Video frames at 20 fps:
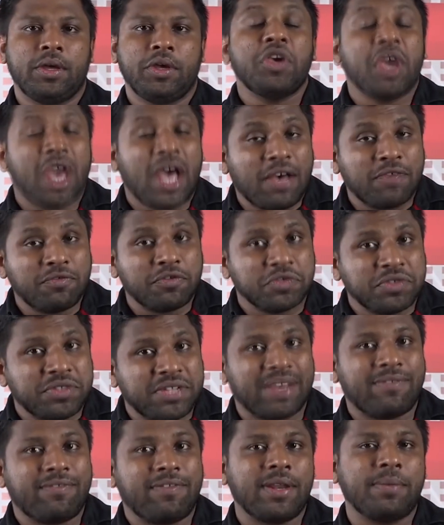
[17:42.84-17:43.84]
You have to
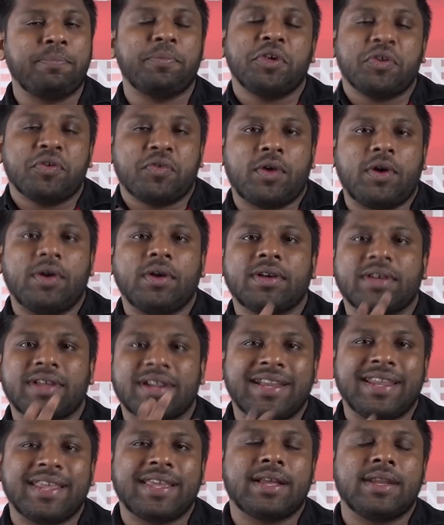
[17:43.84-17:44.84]
develop your
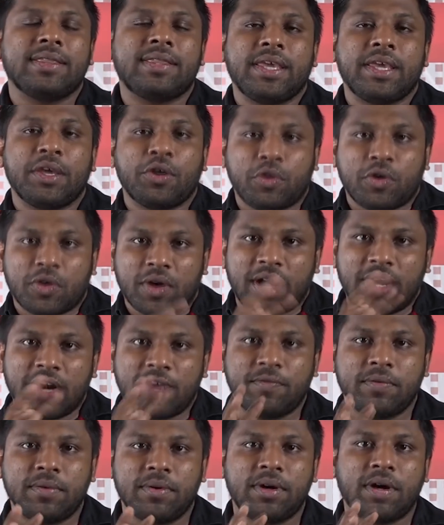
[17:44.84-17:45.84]
critical thinking or
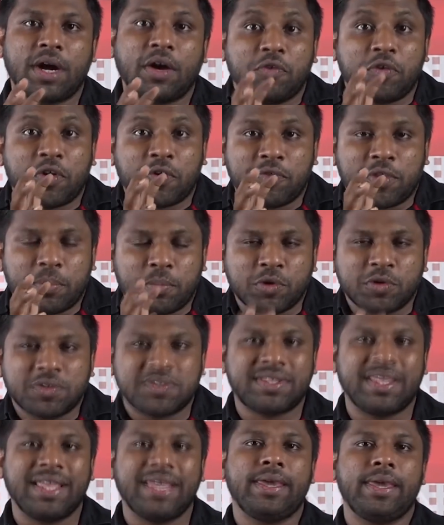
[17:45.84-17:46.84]
out of the
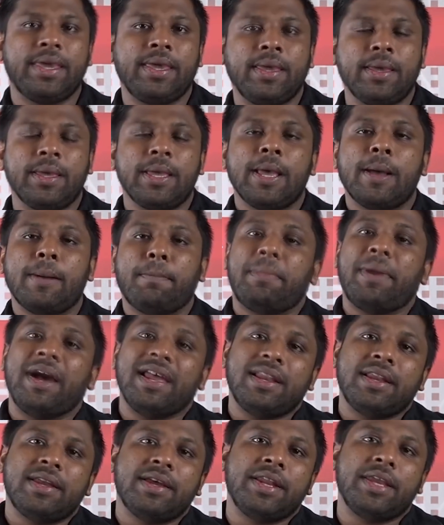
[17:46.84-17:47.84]
box thinking
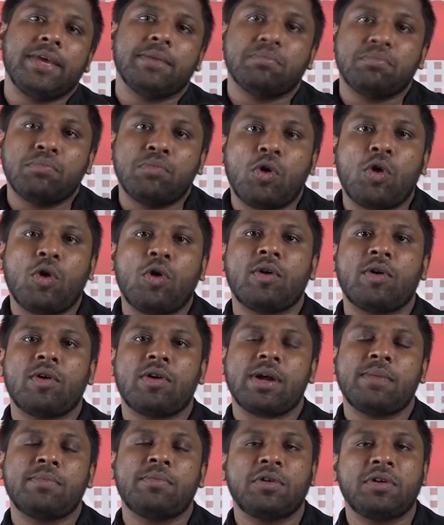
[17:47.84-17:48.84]
by learning
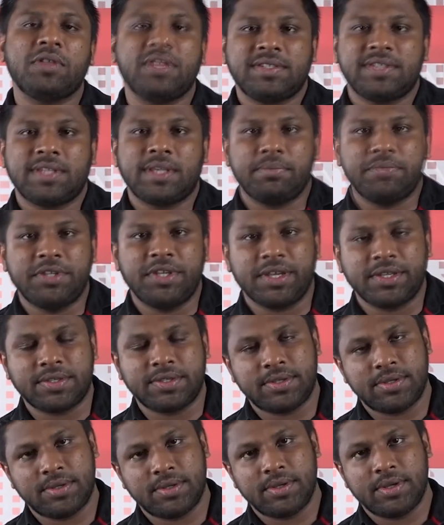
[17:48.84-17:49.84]
more about these
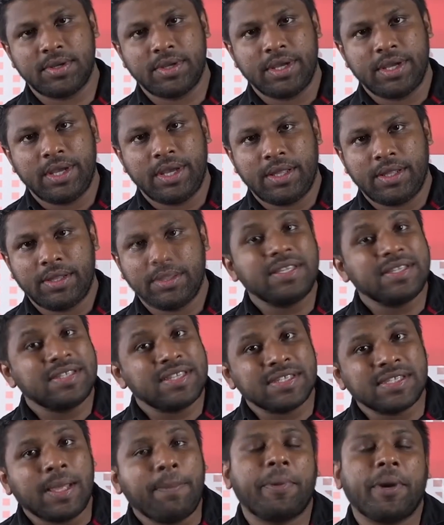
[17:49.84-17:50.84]
subjects. This
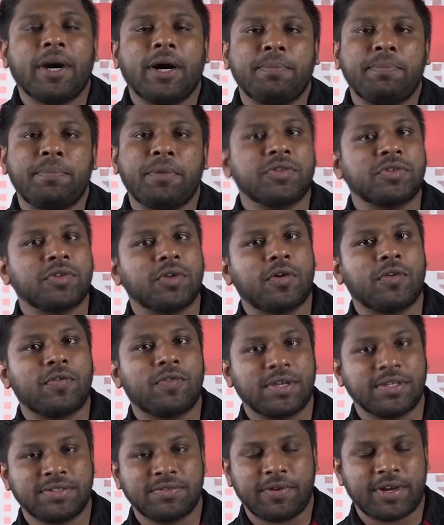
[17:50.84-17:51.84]
is the purpose
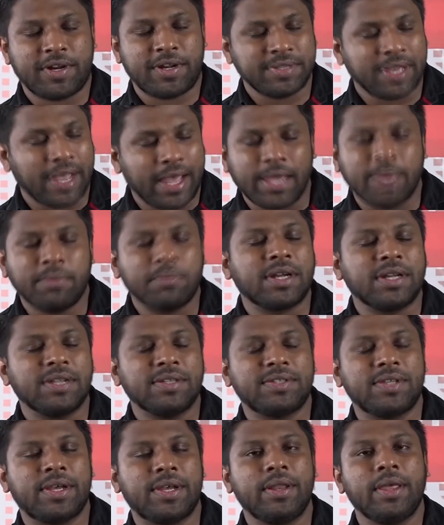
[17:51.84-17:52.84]
of, as far as I am
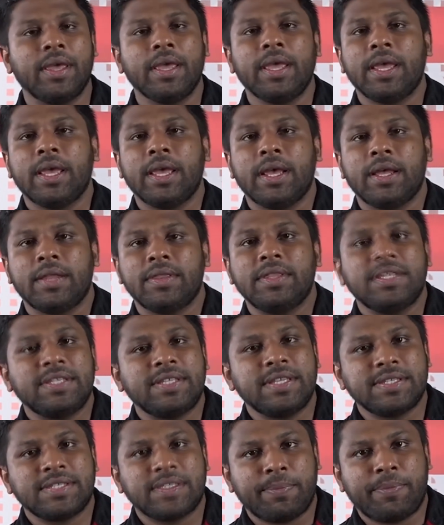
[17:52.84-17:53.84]
concerned,
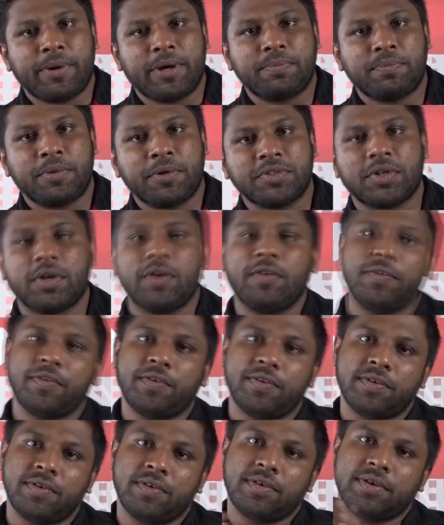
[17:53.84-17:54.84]
this is the purpose
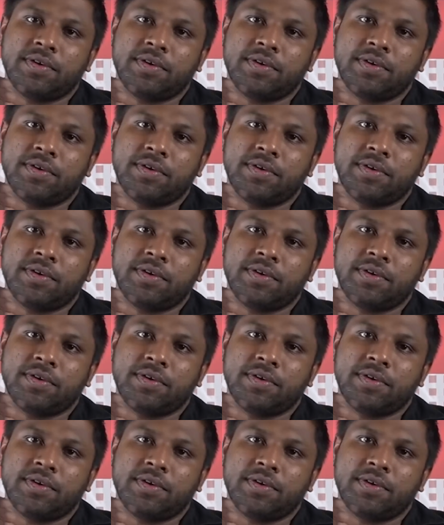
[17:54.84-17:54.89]
of